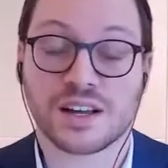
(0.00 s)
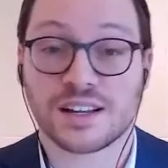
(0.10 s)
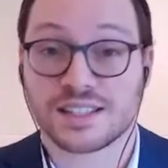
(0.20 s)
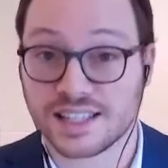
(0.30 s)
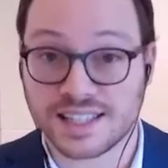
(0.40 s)

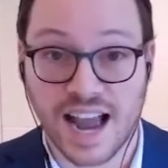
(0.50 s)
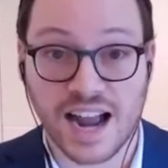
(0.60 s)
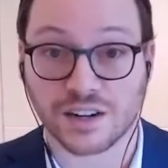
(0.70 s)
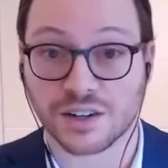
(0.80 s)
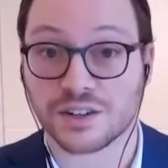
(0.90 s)
to
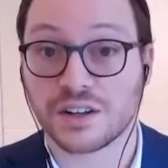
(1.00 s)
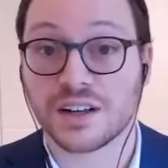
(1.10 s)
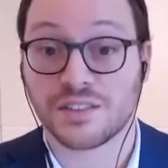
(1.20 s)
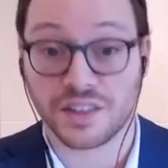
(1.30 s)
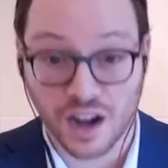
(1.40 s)
tackle
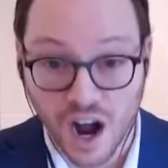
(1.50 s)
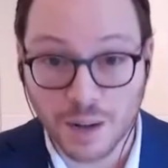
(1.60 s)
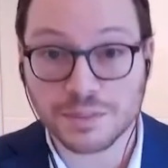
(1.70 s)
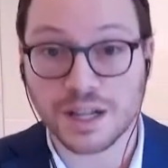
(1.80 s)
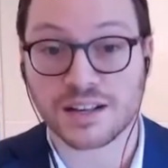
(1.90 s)
the
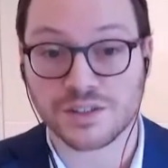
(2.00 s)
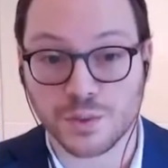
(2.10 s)
complex